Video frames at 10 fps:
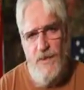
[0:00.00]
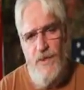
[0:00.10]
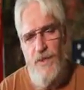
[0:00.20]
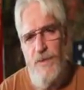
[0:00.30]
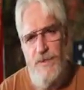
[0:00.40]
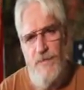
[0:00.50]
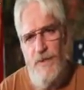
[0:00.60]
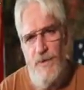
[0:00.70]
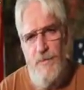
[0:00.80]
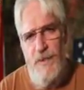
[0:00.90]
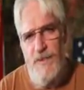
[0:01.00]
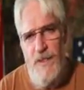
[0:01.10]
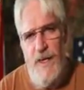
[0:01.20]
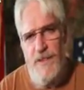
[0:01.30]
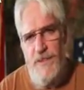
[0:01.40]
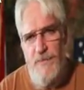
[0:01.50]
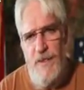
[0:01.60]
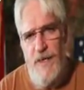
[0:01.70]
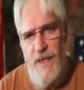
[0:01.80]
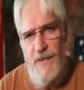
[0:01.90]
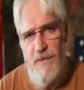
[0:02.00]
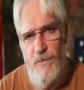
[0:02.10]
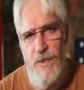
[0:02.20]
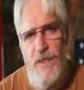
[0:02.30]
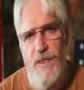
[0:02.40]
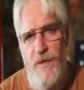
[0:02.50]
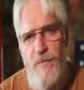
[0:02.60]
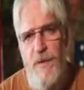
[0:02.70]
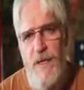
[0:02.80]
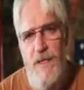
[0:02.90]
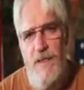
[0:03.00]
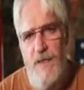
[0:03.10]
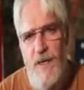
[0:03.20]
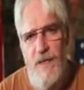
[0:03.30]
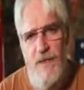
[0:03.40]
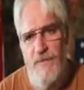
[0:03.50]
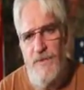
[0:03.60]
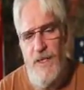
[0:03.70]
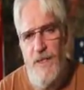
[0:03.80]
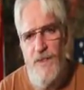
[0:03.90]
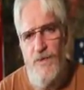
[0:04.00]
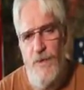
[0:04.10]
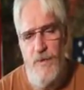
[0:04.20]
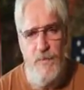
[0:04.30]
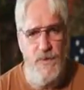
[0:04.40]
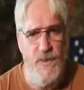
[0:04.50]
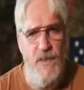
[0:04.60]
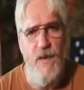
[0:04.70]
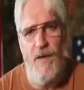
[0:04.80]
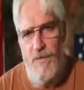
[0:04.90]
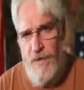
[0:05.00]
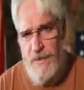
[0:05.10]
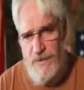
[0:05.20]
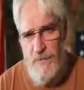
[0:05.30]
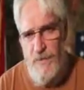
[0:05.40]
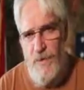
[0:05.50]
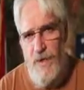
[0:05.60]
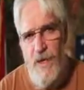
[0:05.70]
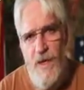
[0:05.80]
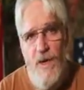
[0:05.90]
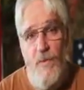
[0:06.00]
The U.S. federal budget has to be cut. We need an immediate cut of 10 to 20% across the board.